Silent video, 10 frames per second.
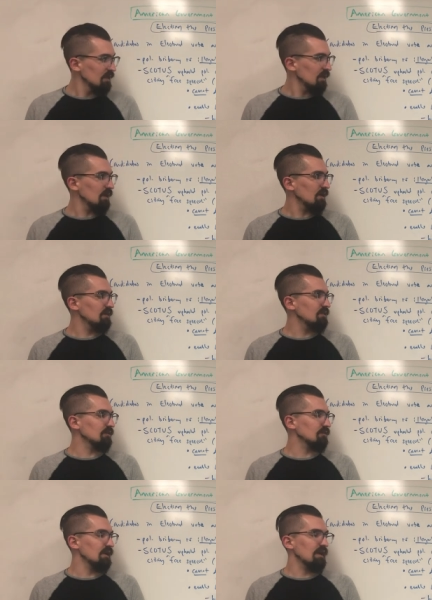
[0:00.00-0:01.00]
And
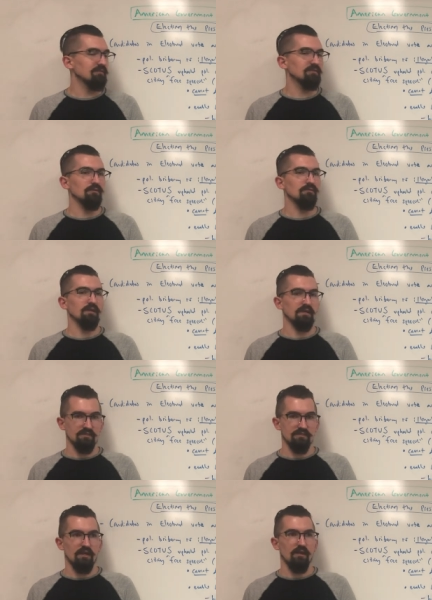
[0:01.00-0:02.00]
they're going to have to, like I
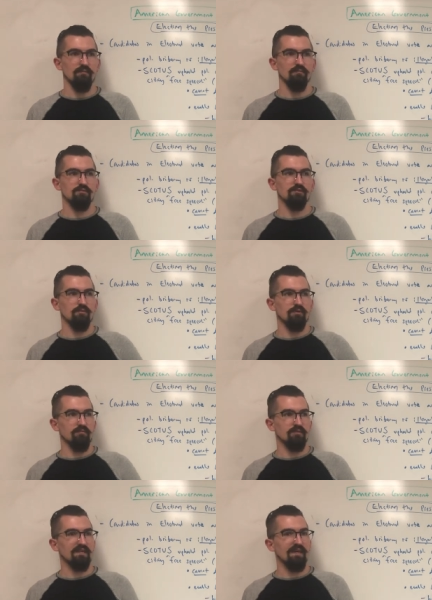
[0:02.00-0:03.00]
said, sort
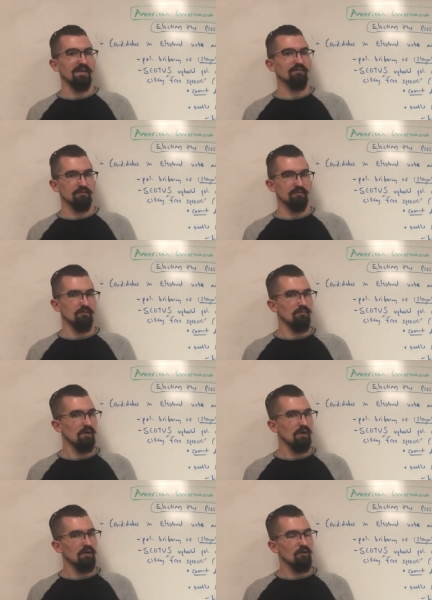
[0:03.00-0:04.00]
of cater to
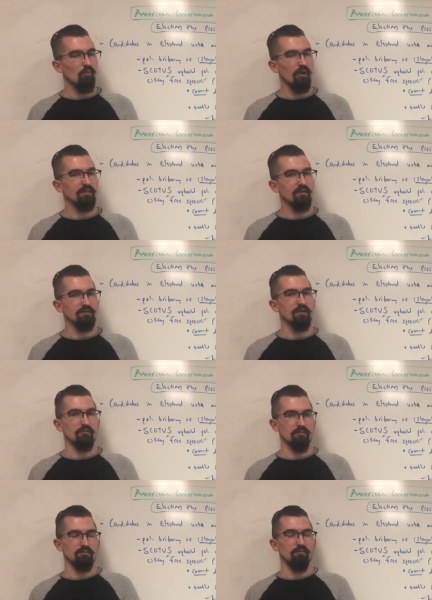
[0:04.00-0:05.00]
what their
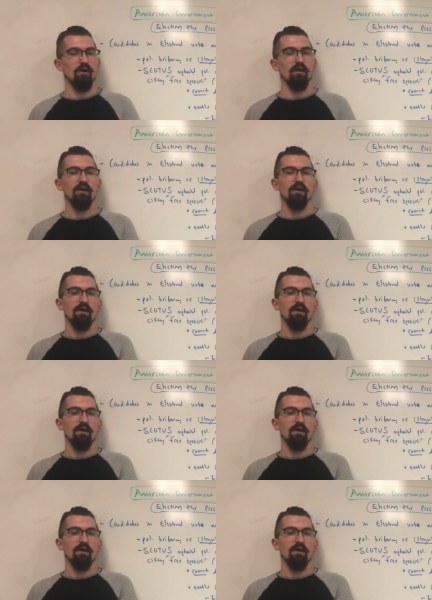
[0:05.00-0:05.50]
donors want,